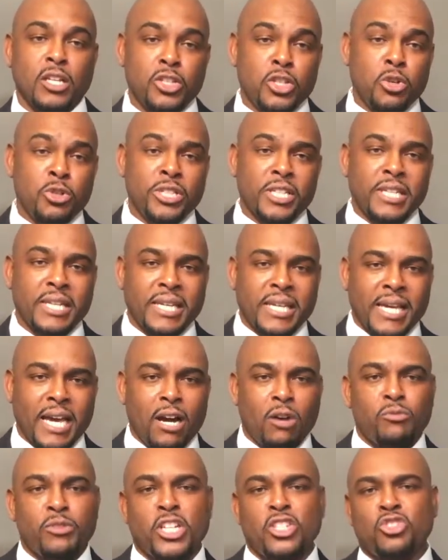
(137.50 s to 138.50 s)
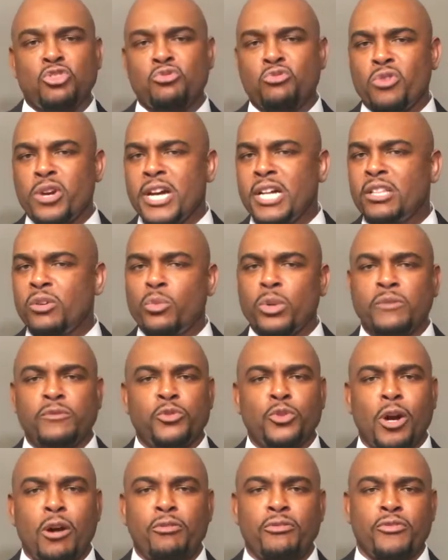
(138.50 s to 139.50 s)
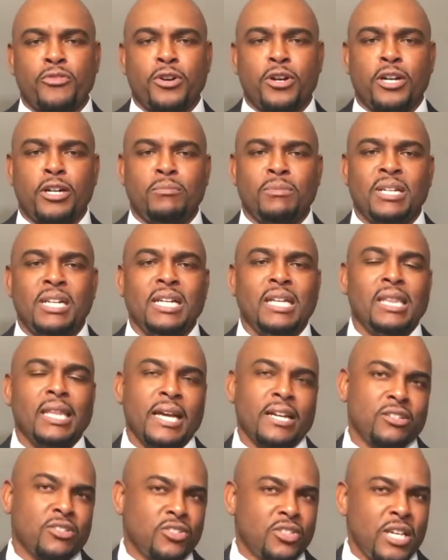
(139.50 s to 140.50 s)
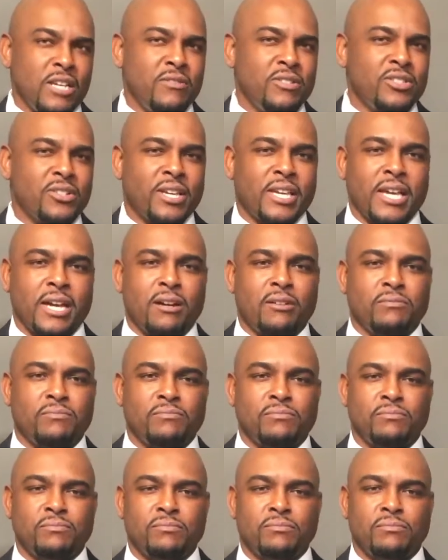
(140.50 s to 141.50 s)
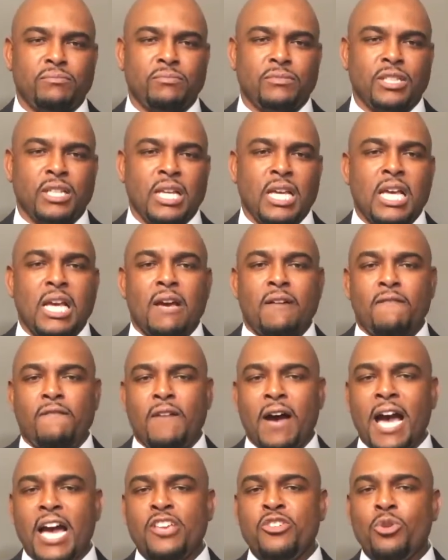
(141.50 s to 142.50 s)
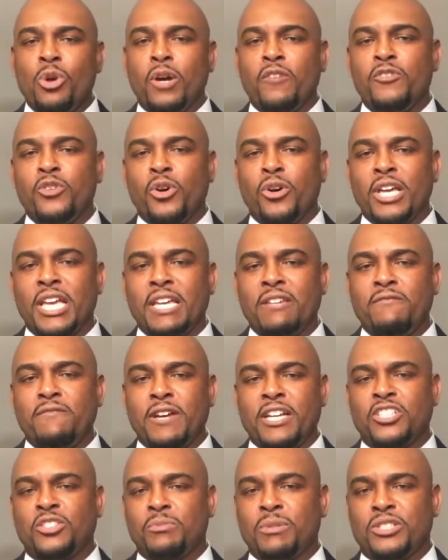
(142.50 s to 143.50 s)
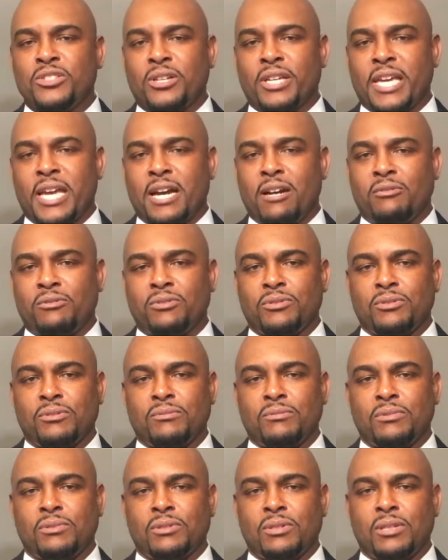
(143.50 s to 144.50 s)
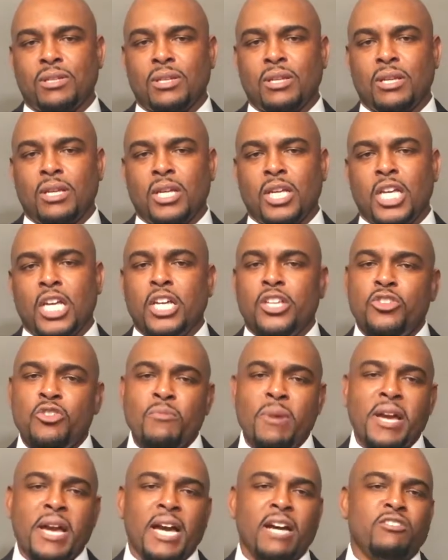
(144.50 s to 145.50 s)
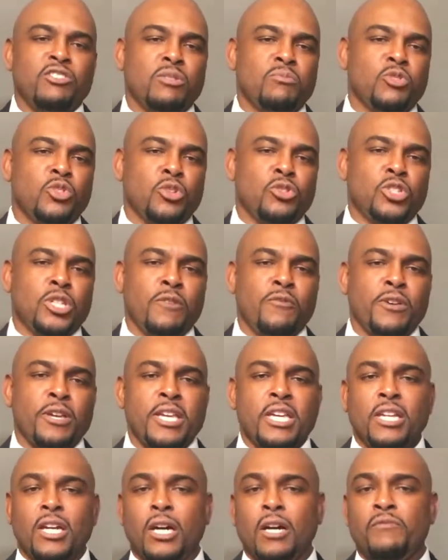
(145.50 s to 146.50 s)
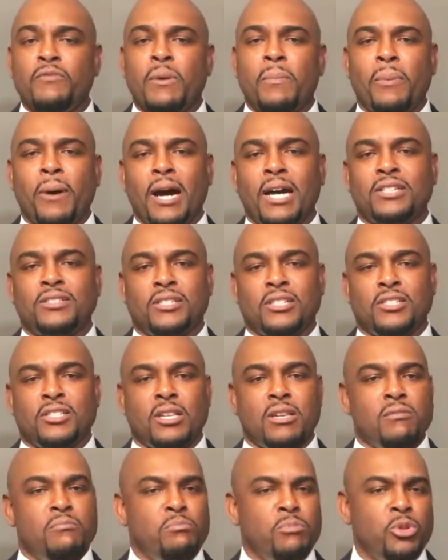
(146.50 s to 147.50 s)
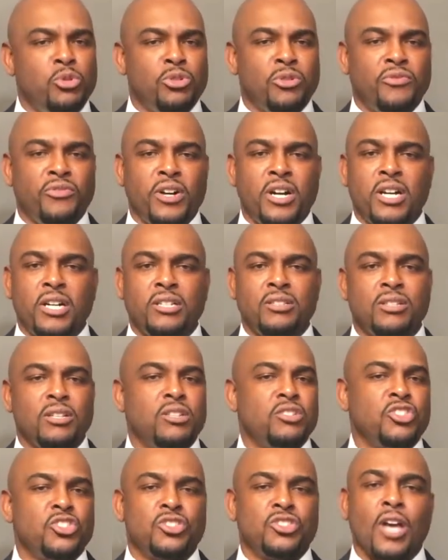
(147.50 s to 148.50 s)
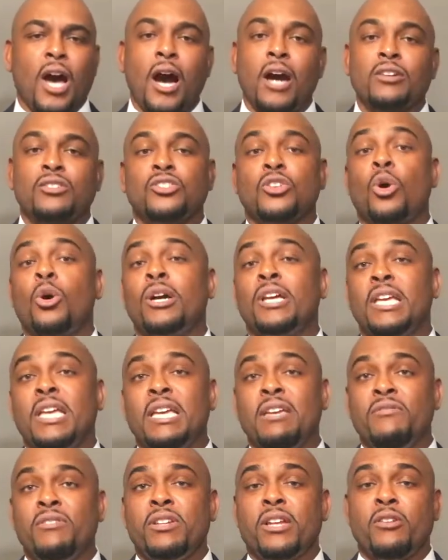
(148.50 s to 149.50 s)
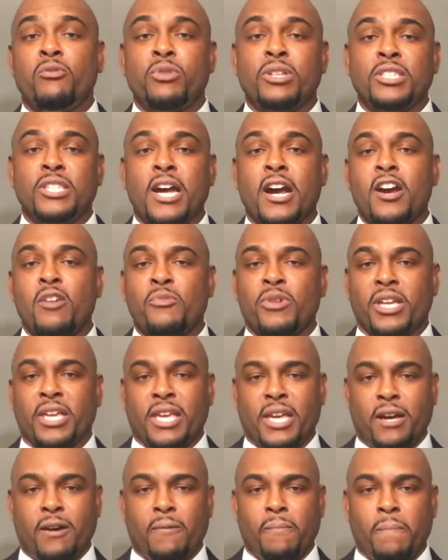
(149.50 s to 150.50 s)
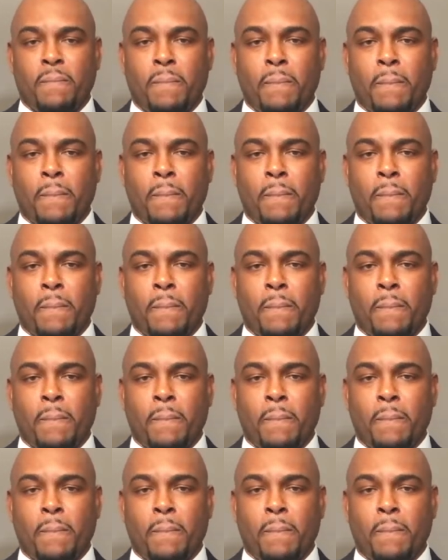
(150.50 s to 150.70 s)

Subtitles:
Use an account that you rarely withdraw from, like a savings account. Value of your investments account. You may have some certificate of deposits, mutual funds, stocks, or even a retirement account.